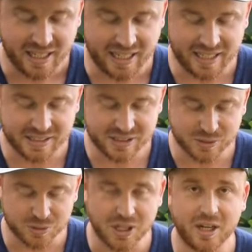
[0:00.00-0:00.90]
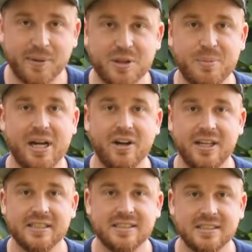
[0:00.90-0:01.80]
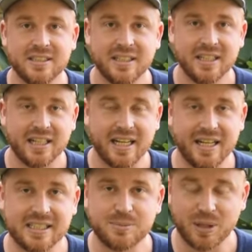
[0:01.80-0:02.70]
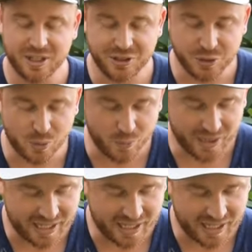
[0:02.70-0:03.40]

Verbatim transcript: And just we'll talk about the parents and explain to you what we